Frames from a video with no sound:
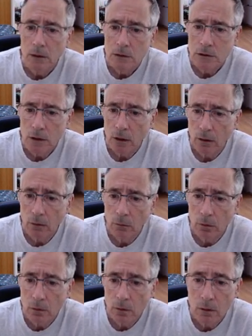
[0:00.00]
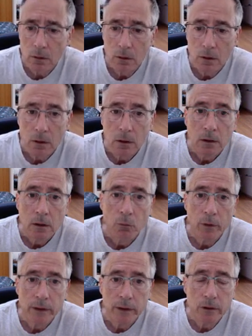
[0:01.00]
So
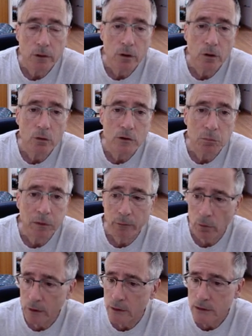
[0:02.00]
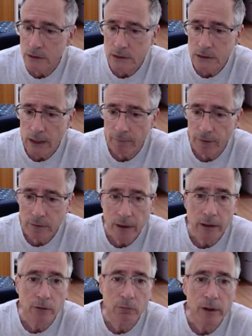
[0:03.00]
what he did do was play rook to c7,
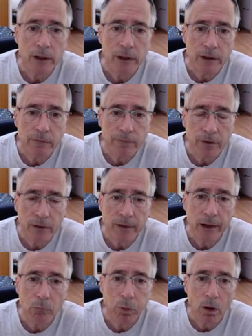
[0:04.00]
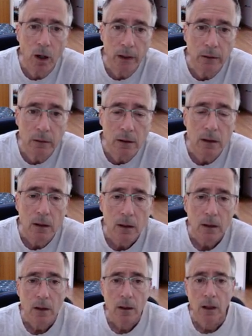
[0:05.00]
getting ready to defend that pawn.
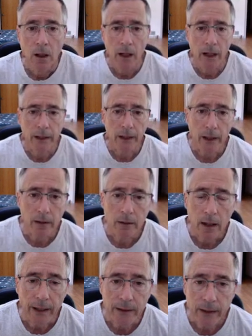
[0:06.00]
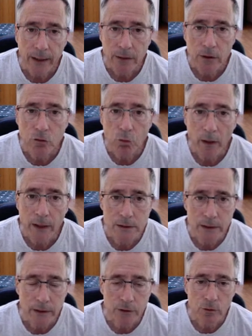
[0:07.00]
Again, I attacked it
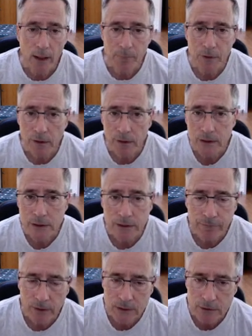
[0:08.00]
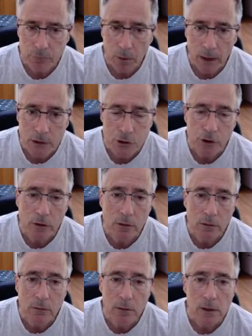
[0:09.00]
twice, and he dropped into this defensive posture
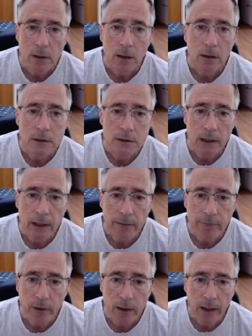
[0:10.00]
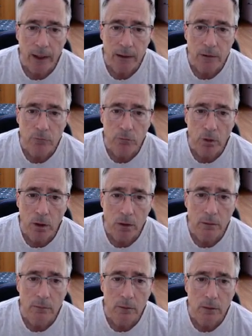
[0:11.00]
instead of having an active rook.